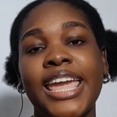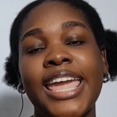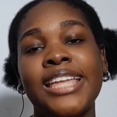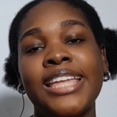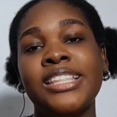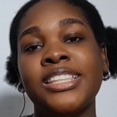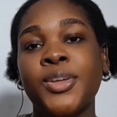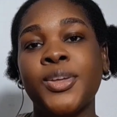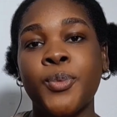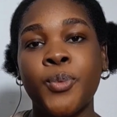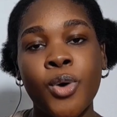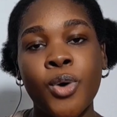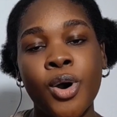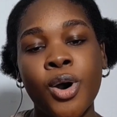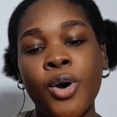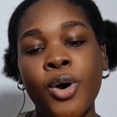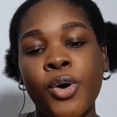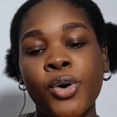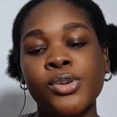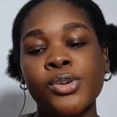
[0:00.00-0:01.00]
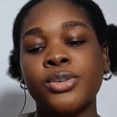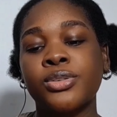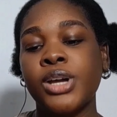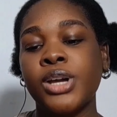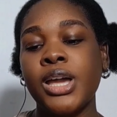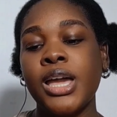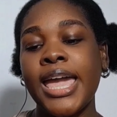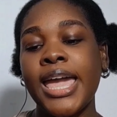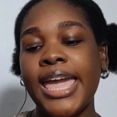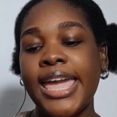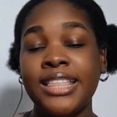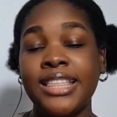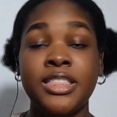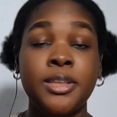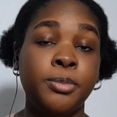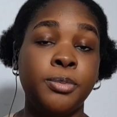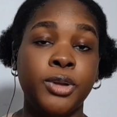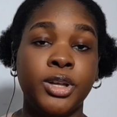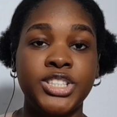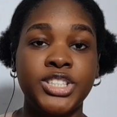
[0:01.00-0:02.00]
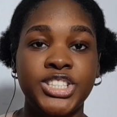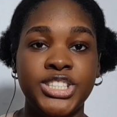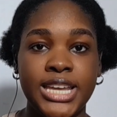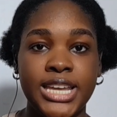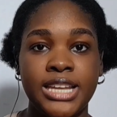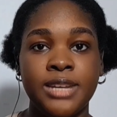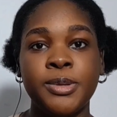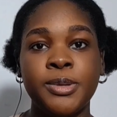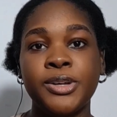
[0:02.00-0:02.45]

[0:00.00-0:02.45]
end the war or end the bloodshed